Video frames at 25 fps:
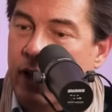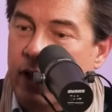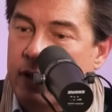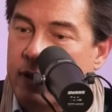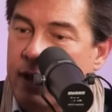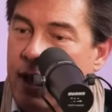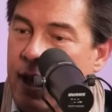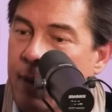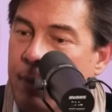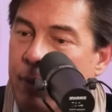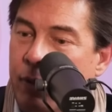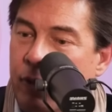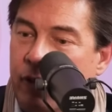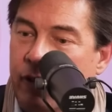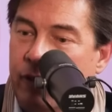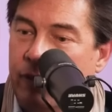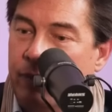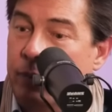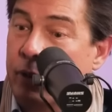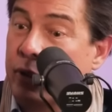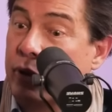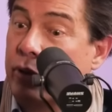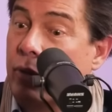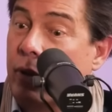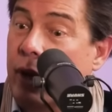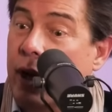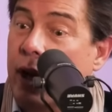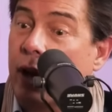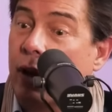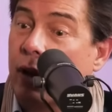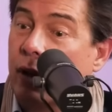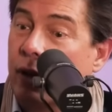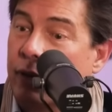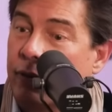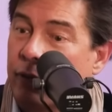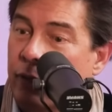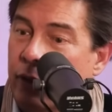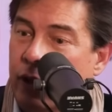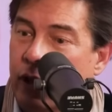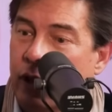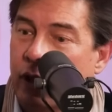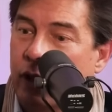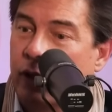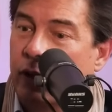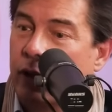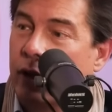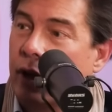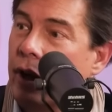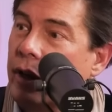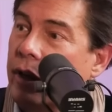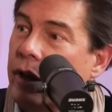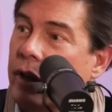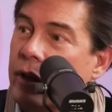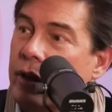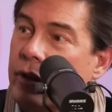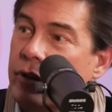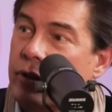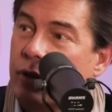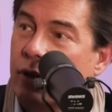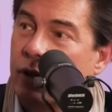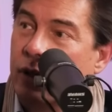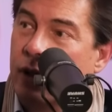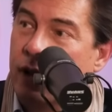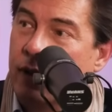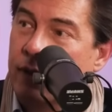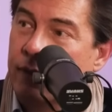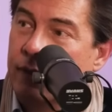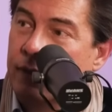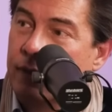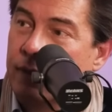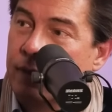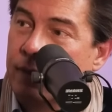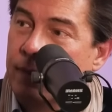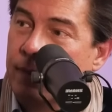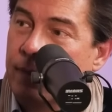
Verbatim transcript: the example of betrayal, if we're going to learn unconditional love.